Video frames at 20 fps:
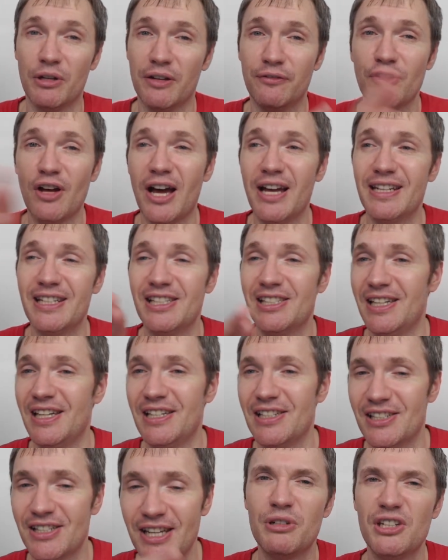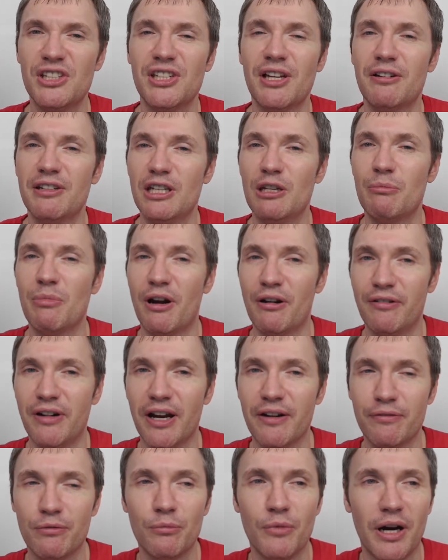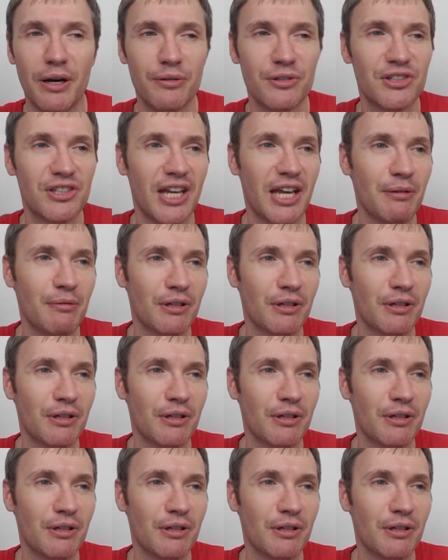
I've not had it since, but it sounded about right from what I was saying